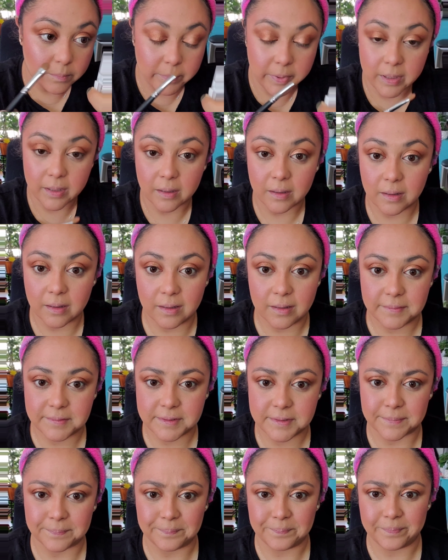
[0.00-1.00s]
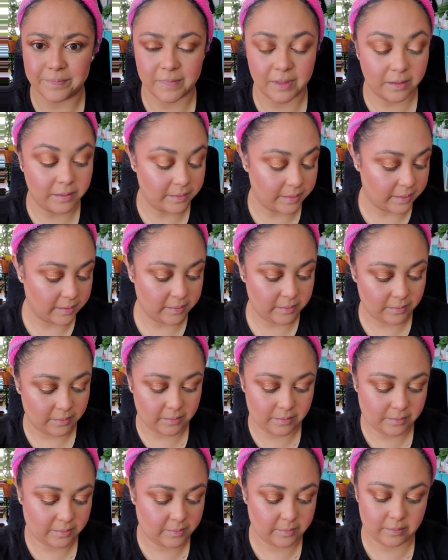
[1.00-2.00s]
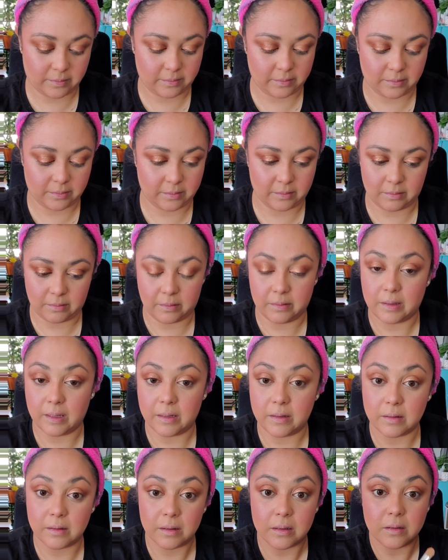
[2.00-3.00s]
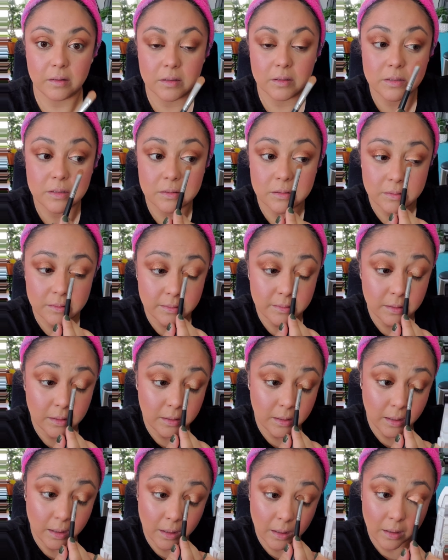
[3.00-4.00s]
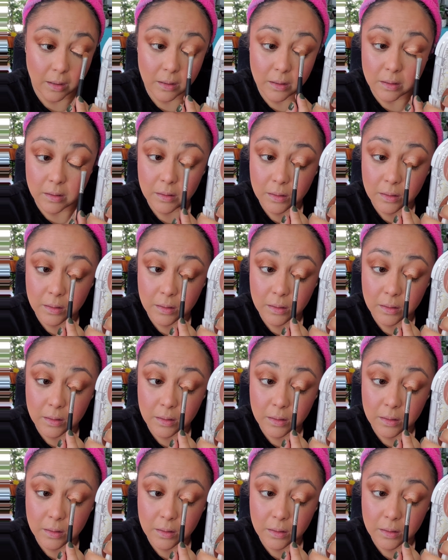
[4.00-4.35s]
Because that lighter color just did not